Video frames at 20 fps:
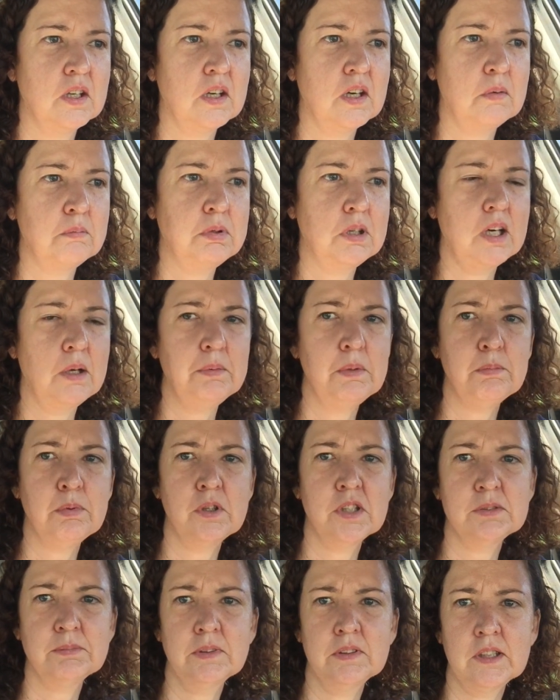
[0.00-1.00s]
I'll probably
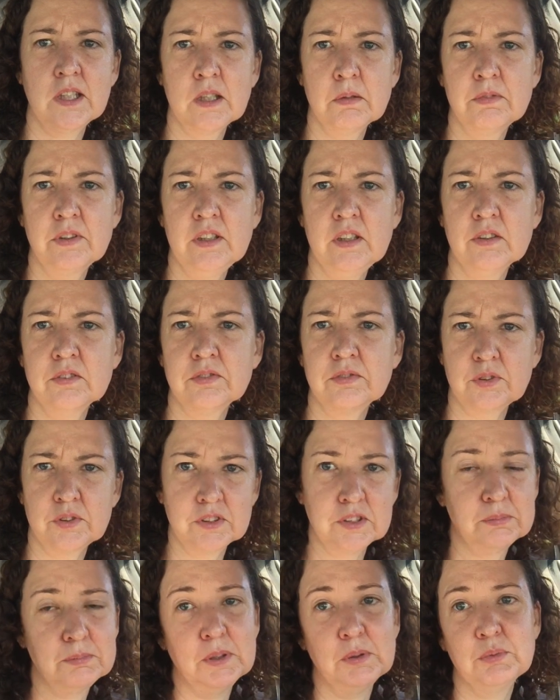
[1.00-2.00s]
post my taco video
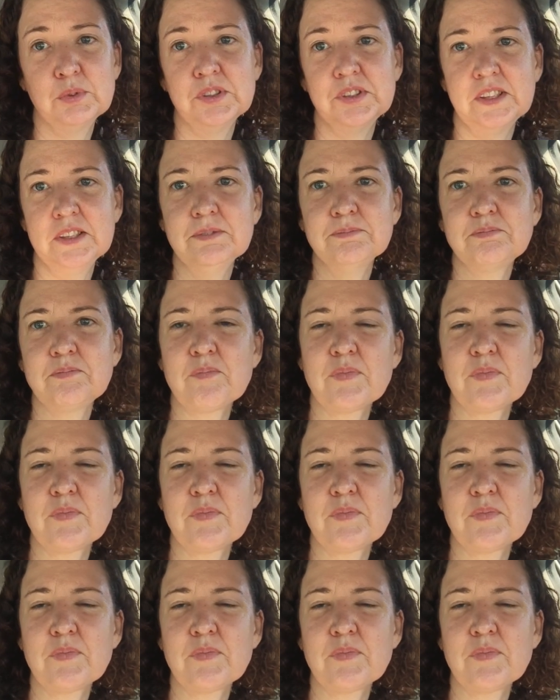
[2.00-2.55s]
first, but we'll see.